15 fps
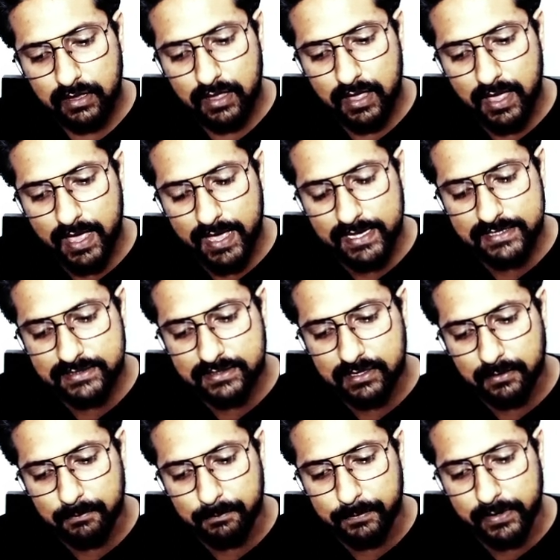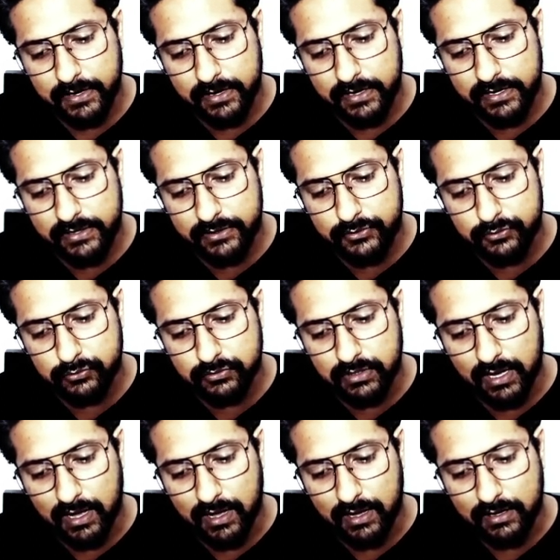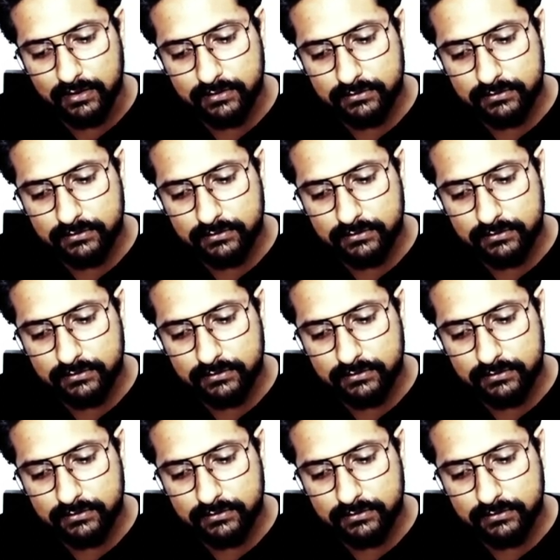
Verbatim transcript: as compared to the